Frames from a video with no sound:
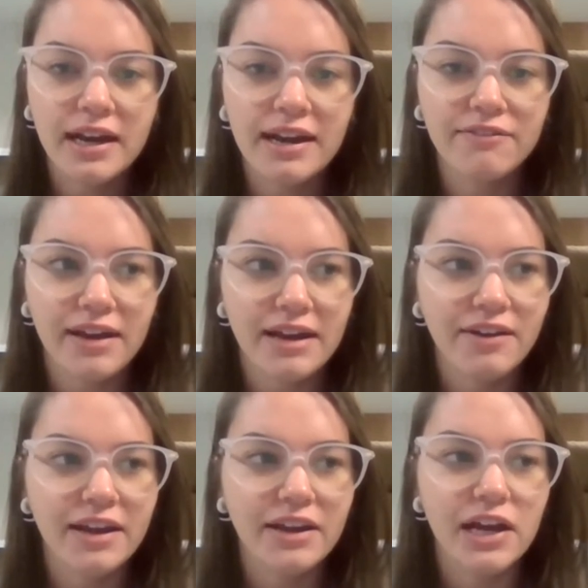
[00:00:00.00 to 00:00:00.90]

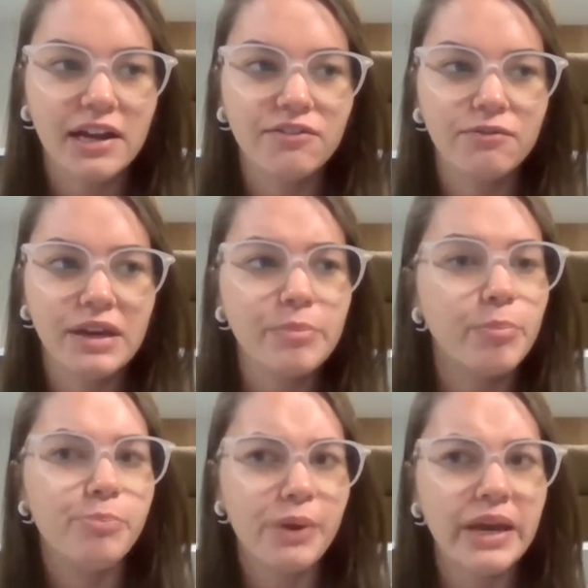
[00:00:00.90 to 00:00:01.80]
I've had a lot of like
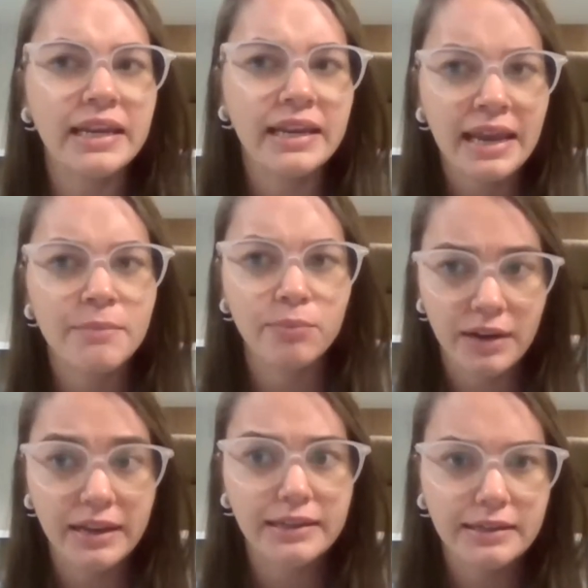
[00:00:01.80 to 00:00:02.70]
big name
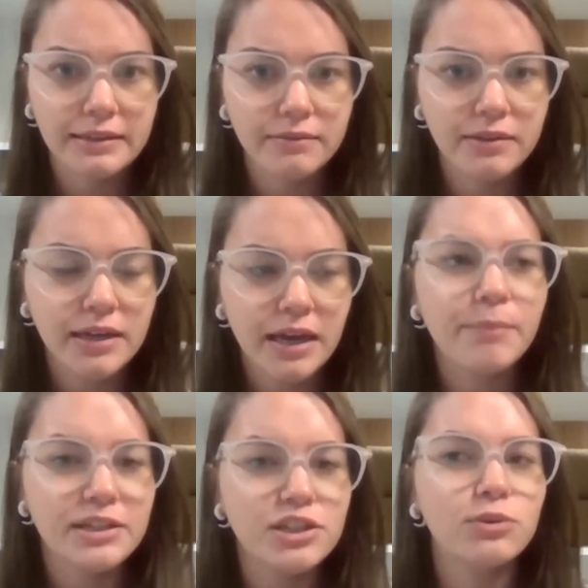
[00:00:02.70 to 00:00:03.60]

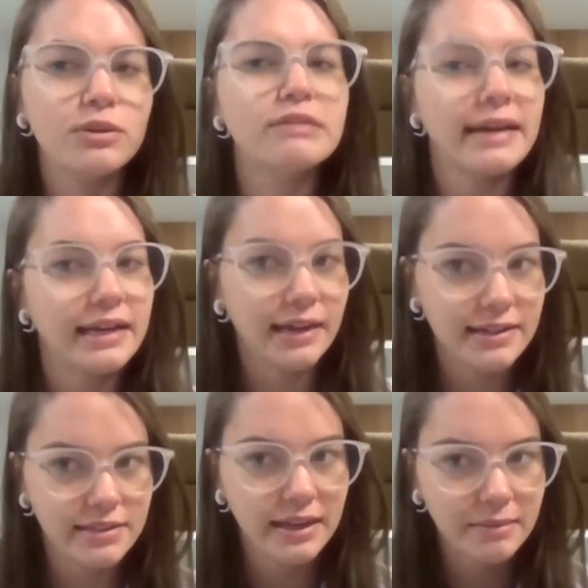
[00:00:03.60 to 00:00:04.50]
companies you would
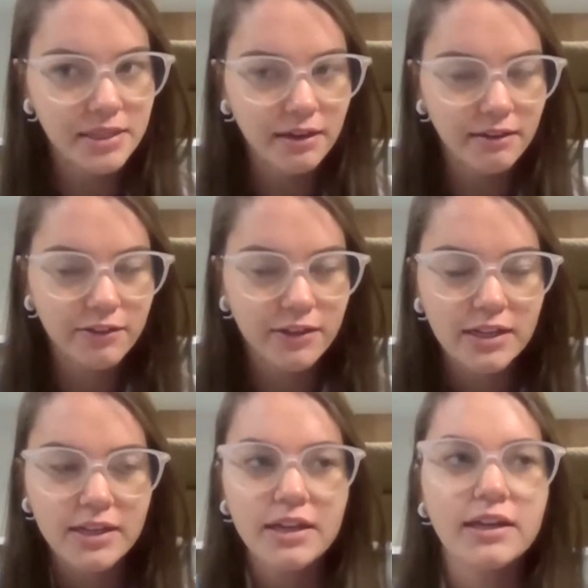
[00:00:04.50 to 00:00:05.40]
recognize the names of
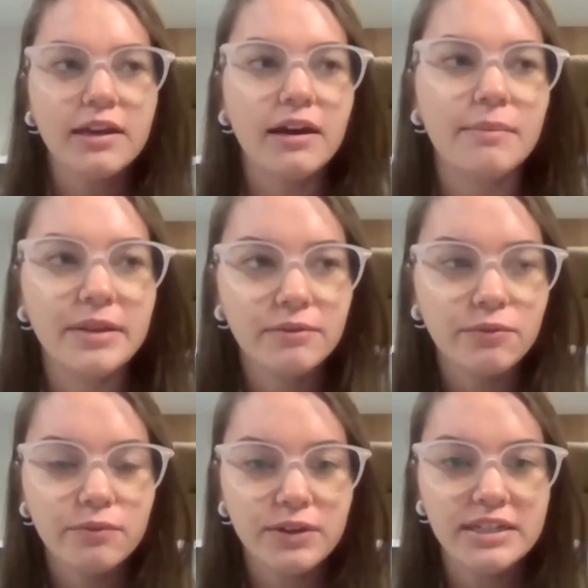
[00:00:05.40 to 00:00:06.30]
come
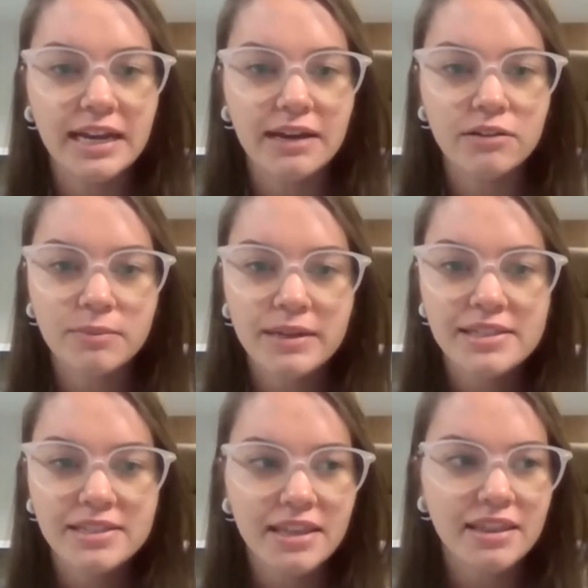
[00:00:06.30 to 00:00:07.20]
and reach out to
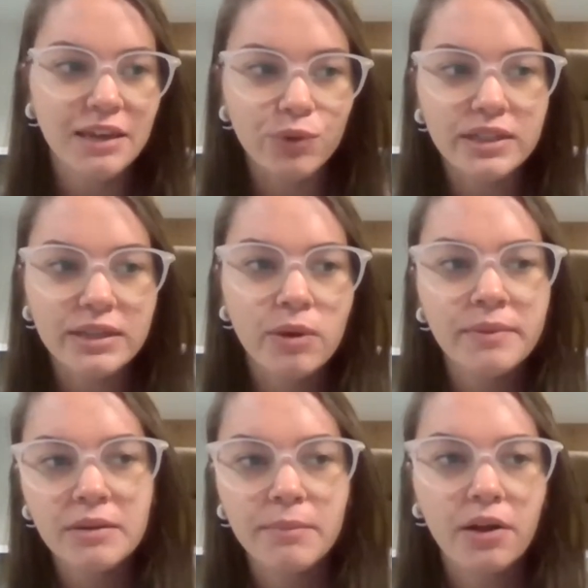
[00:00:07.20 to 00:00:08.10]
me, say that they really want
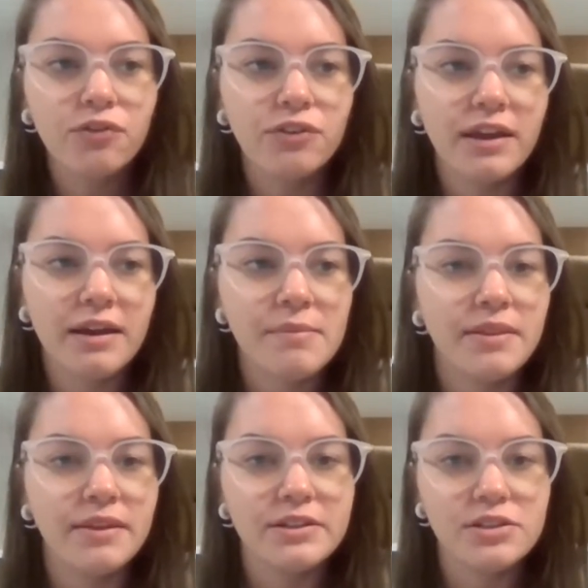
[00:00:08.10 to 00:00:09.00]
me to model for them,
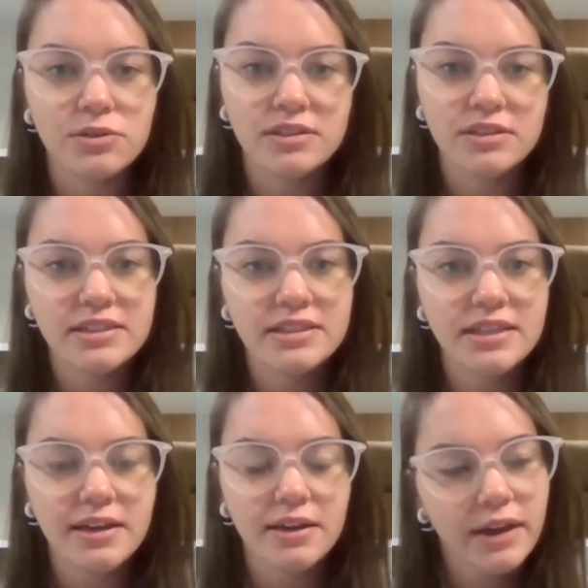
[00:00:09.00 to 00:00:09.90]
and then as soon as I
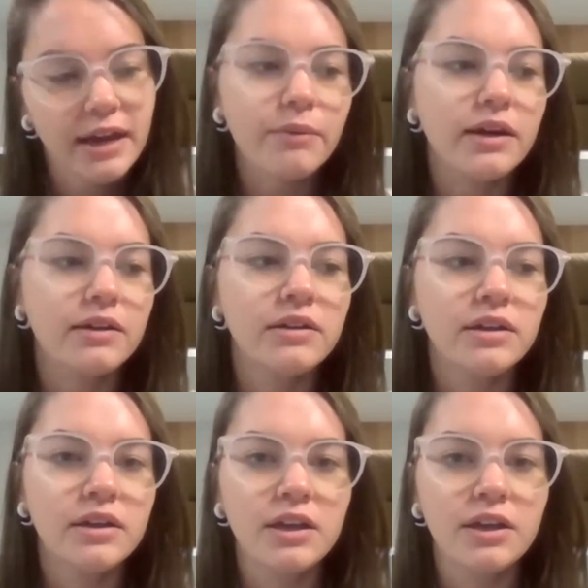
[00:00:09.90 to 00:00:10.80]
say, okay, well,
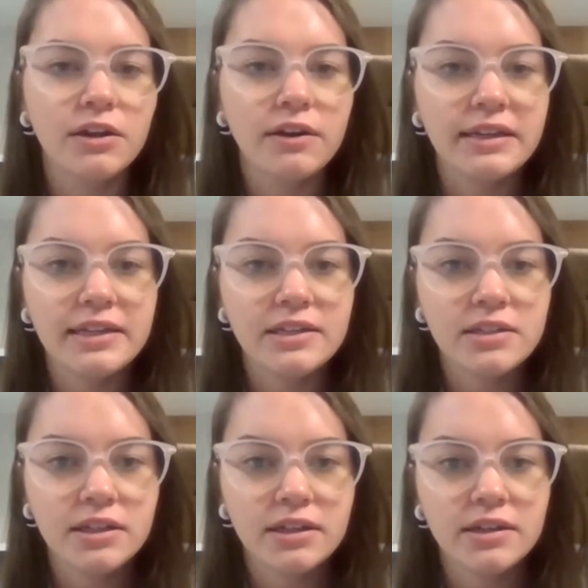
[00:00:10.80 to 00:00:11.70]
I
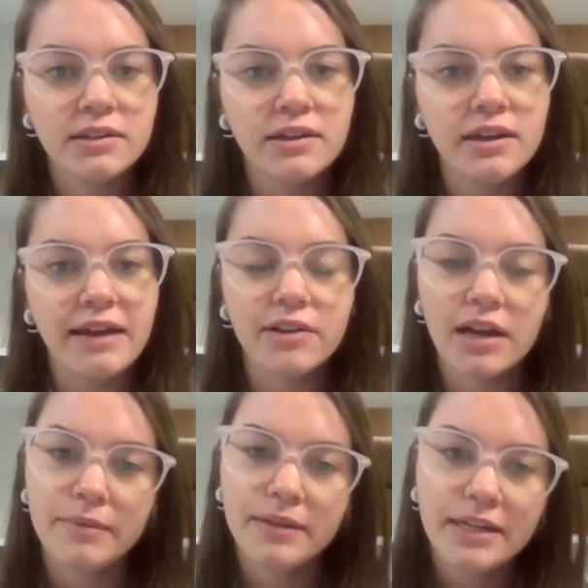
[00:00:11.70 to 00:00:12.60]
need to have
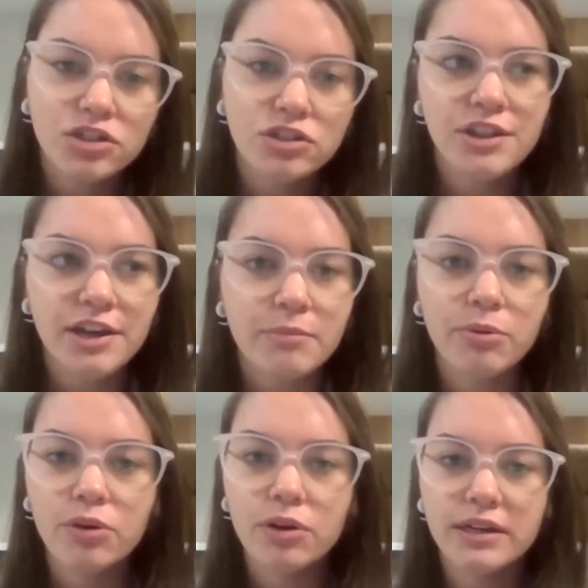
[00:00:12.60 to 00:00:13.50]
accommodations at the
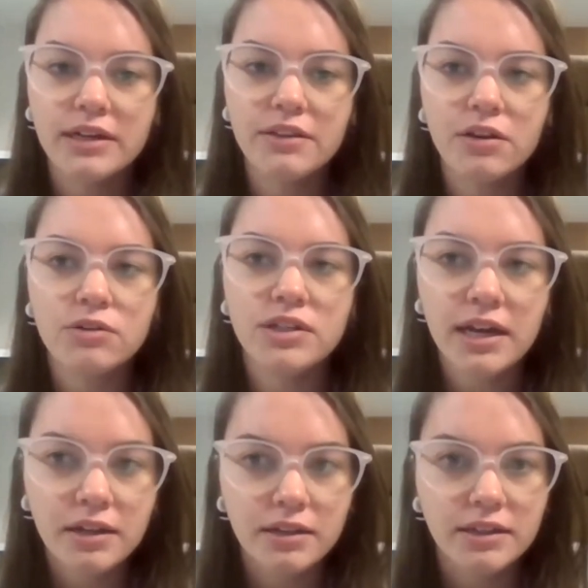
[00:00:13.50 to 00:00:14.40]
airport and in the
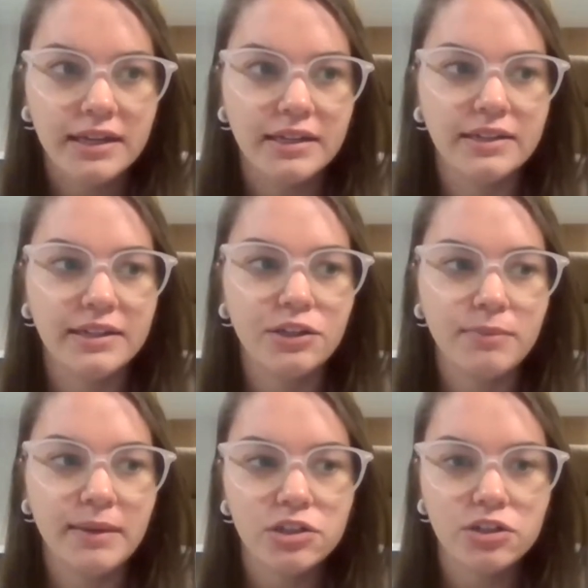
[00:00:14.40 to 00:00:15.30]
hotel, and can
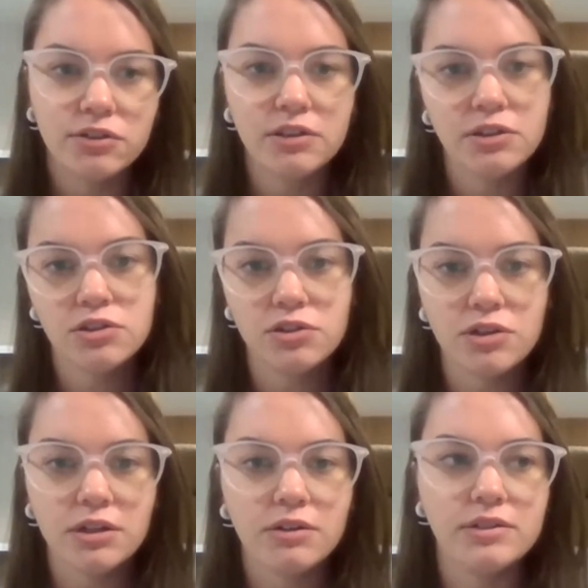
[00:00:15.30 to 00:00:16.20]
you make sure that the
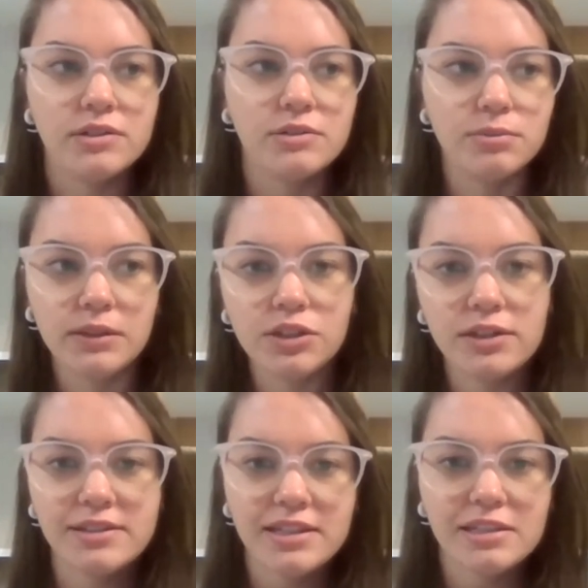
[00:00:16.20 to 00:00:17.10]
studio is
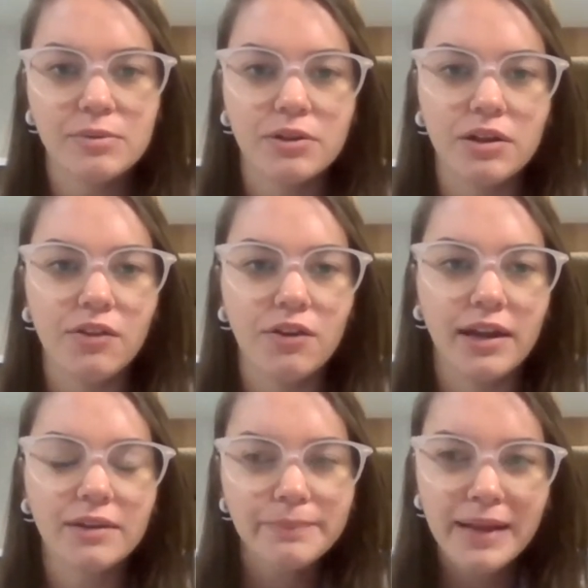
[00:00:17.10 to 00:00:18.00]
wheelchair accessible? And they're
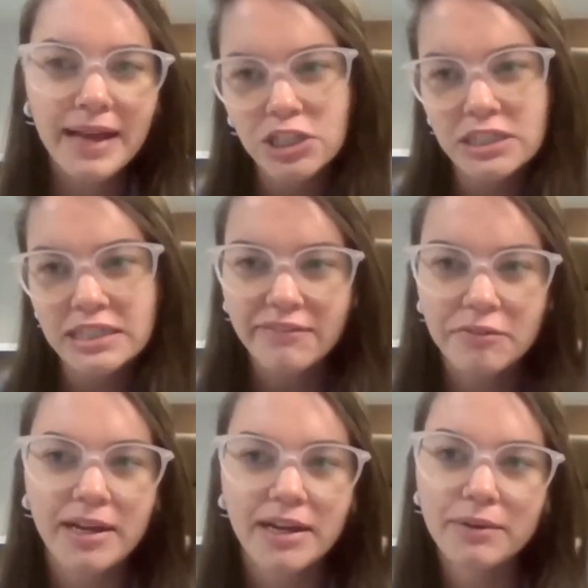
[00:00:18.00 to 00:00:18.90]
like, actually,
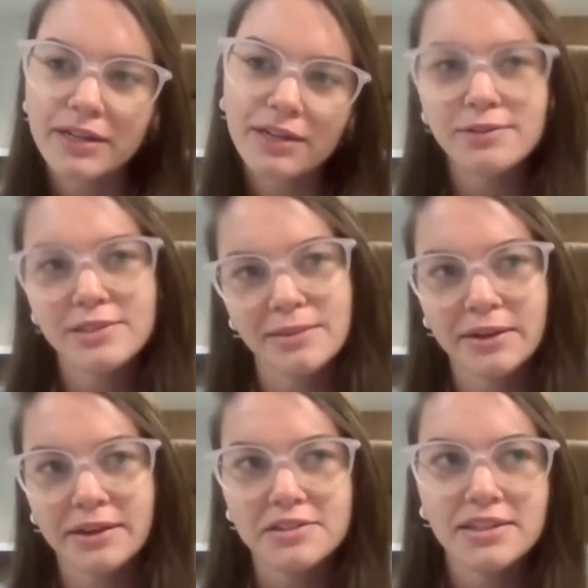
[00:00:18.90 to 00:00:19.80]
never mind, we're gonna go with
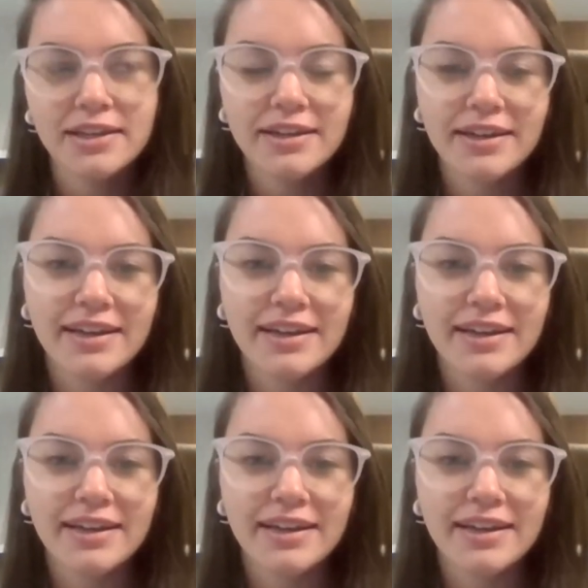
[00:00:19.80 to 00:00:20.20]
someone else.